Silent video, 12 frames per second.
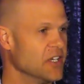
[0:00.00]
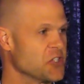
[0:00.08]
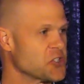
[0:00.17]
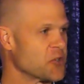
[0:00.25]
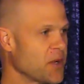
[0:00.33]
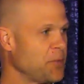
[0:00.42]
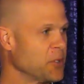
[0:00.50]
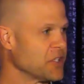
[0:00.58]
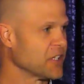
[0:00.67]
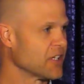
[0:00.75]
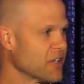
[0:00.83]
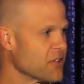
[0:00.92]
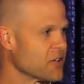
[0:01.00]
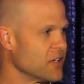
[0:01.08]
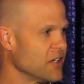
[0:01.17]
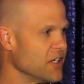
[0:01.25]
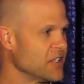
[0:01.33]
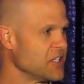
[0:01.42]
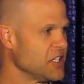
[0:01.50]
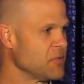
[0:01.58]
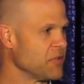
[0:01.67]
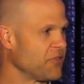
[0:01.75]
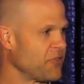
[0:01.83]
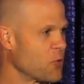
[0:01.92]
So I put together a
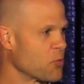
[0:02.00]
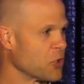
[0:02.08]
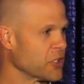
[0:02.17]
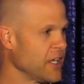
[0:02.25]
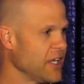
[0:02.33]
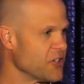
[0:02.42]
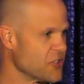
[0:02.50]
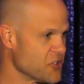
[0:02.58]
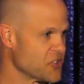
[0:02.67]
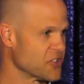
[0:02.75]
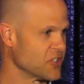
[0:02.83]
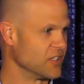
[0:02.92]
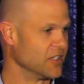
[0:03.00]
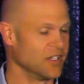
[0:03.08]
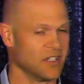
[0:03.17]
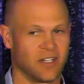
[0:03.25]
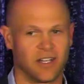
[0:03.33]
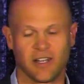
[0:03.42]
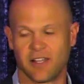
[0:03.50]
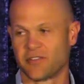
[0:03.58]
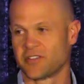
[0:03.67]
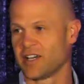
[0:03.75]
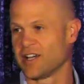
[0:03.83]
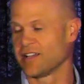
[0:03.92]
team of former Gators, and
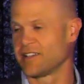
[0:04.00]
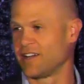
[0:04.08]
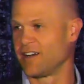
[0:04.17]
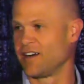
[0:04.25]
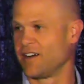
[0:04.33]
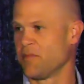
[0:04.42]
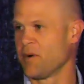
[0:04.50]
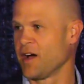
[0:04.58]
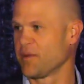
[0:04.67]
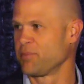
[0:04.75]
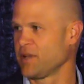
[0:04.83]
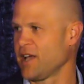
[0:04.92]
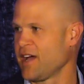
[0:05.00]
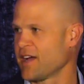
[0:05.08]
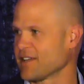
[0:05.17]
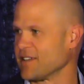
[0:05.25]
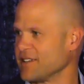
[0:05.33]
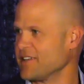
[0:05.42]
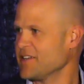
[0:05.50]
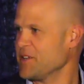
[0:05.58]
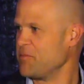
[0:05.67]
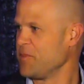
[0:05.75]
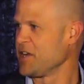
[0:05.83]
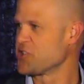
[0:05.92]
I've got Ahmad Black and
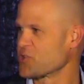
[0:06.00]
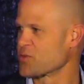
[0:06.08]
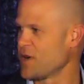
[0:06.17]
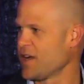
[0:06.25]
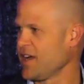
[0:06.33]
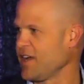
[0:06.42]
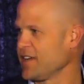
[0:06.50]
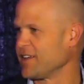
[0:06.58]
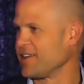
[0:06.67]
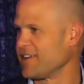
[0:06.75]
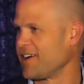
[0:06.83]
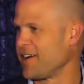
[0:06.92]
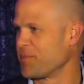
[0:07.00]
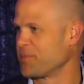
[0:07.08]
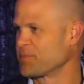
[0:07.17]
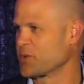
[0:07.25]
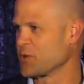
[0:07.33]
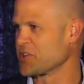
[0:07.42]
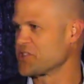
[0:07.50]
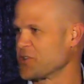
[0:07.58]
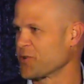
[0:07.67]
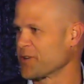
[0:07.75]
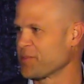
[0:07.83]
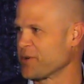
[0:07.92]
Major Wright and Chris
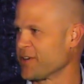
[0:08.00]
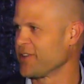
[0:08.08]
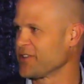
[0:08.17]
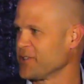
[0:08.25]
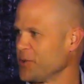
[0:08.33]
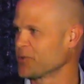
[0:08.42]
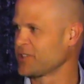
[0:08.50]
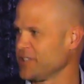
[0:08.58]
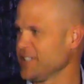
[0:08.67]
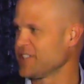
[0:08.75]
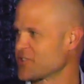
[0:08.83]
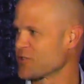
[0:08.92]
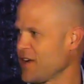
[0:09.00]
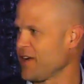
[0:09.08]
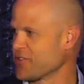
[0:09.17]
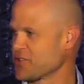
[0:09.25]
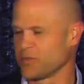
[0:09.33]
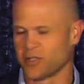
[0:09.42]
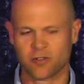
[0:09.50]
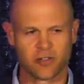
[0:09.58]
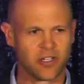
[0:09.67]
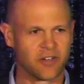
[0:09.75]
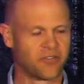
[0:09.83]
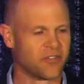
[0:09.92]
Doring put on the old cleats, Travis
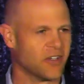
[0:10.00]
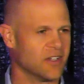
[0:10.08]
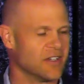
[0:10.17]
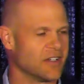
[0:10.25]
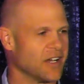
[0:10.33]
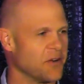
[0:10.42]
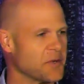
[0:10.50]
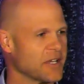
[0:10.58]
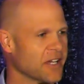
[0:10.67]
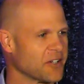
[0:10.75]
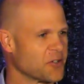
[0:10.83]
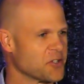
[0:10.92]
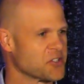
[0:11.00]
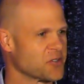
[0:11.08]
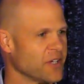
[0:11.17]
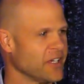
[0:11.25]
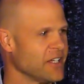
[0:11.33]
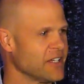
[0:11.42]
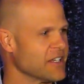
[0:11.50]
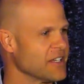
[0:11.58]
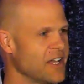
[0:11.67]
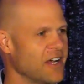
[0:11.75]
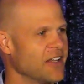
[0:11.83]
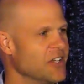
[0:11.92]
McGriff. We got Chris Rainey,
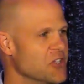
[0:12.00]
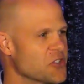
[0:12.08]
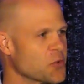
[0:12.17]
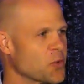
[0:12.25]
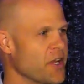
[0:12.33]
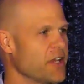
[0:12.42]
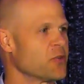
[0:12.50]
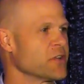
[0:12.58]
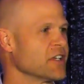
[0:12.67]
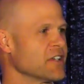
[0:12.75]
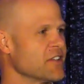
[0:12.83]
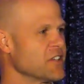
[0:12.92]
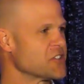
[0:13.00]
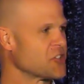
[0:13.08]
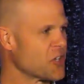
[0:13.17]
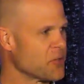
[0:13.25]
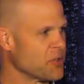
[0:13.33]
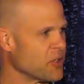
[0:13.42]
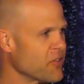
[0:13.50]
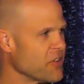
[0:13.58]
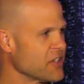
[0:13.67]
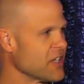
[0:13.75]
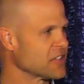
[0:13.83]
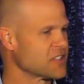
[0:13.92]
and so we're entering into this tournament over the
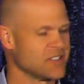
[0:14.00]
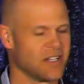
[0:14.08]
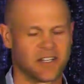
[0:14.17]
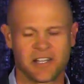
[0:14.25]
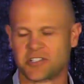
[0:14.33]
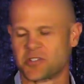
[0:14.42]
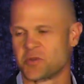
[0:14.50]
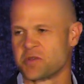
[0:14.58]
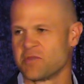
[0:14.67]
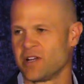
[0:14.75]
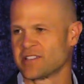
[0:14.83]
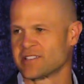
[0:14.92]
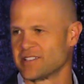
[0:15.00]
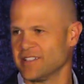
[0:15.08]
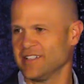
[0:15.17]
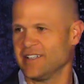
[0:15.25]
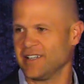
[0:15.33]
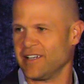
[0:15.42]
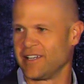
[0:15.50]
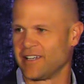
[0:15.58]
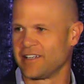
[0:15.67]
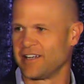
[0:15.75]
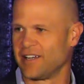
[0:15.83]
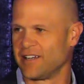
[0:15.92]
next 3 months, and